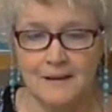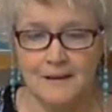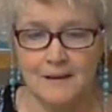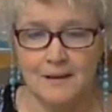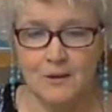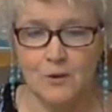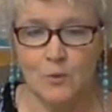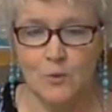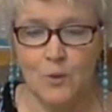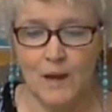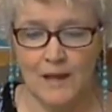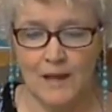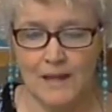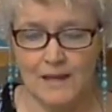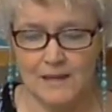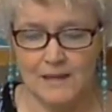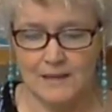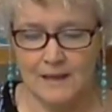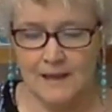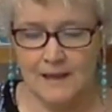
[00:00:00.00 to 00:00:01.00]

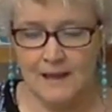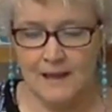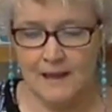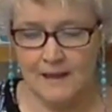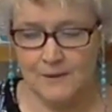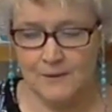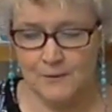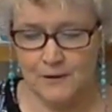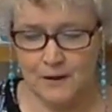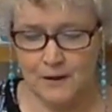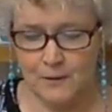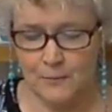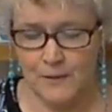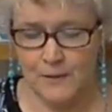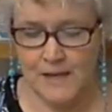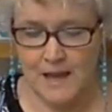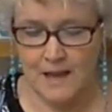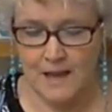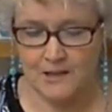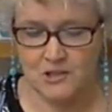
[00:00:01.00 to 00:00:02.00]
Quite a
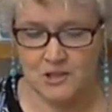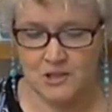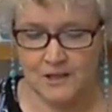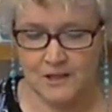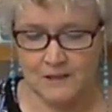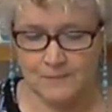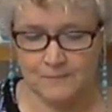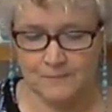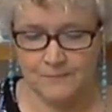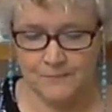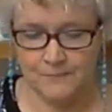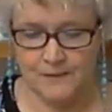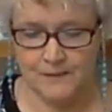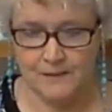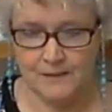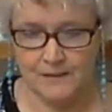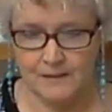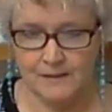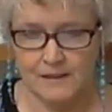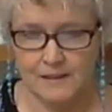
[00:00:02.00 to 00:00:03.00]
reaction.
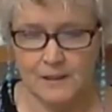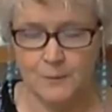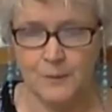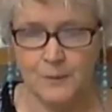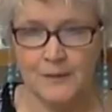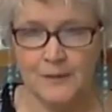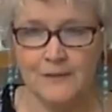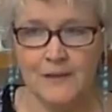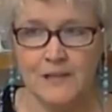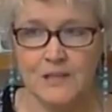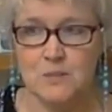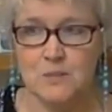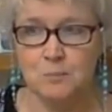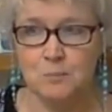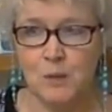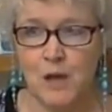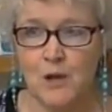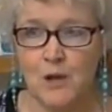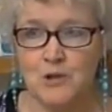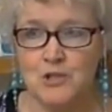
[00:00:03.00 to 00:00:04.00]
A little bit of an
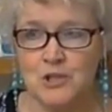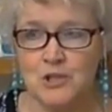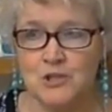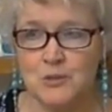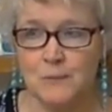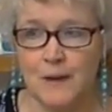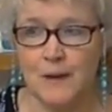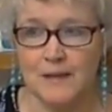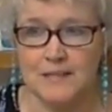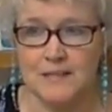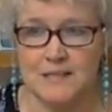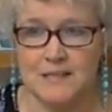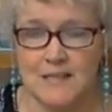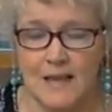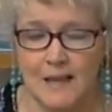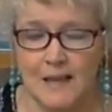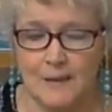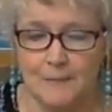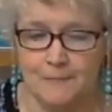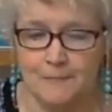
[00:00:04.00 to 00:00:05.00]
explosion, you might
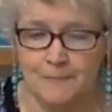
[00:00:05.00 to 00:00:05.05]
say.